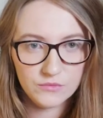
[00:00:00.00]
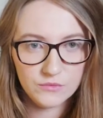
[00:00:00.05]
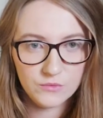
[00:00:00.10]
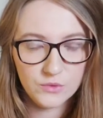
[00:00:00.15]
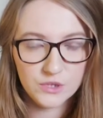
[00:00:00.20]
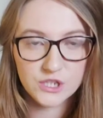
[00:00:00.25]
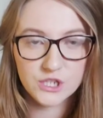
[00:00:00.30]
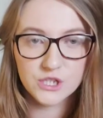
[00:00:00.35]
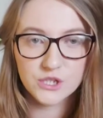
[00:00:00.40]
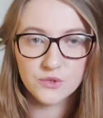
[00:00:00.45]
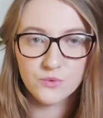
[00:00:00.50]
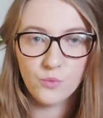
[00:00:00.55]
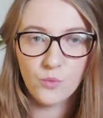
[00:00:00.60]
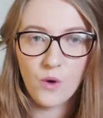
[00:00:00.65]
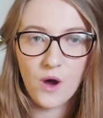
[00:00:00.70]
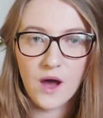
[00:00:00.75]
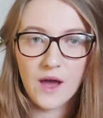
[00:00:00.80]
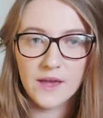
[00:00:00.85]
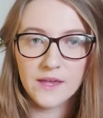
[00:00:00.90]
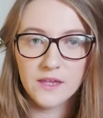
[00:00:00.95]
which is
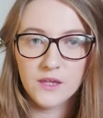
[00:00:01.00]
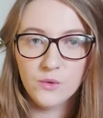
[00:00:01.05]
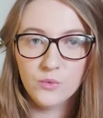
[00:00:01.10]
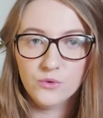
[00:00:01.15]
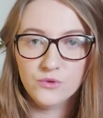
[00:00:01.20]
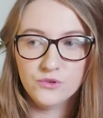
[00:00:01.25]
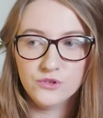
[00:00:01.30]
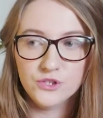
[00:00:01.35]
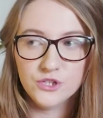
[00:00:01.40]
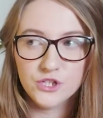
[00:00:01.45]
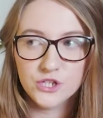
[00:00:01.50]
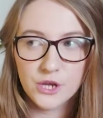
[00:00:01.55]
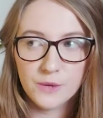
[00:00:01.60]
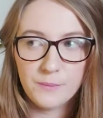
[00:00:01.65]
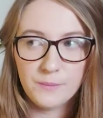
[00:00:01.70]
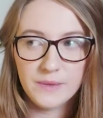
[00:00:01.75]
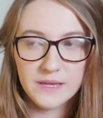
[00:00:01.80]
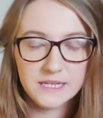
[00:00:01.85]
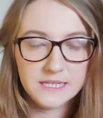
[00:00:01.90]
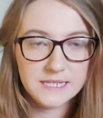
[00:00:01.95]
why you wouldn't
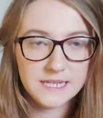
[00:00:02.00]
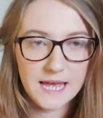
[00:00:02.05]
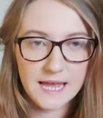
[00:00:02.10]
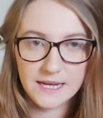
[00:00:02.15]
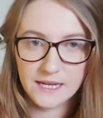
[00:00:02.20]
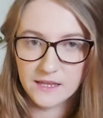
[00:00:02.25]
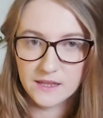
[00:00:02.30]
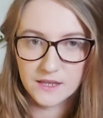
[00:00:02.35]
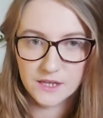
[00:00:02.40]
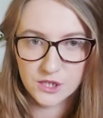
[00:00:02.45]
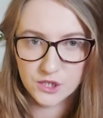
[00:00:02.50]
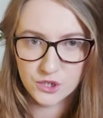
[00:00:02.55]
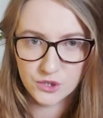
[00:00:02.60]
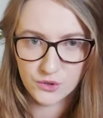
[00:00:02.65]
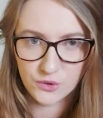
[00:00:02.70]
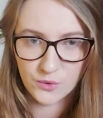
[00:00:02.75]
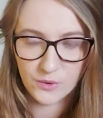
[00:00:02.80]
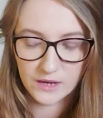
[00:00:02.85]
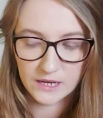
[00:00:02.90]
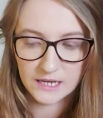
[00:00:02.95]
jump into anything too
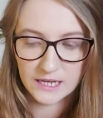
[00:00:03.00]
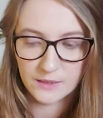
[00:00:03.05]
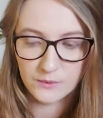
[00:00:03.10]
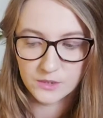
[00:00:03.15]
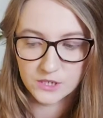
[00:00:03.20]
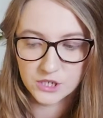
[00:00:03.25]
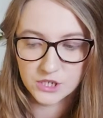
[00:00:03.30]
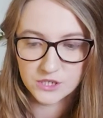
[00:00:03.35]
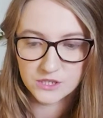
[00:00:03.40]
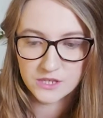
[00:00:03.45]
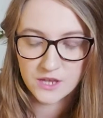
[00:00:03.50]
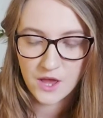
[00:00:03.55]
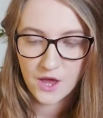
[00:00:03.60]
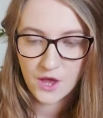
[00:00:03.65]
quickly, which is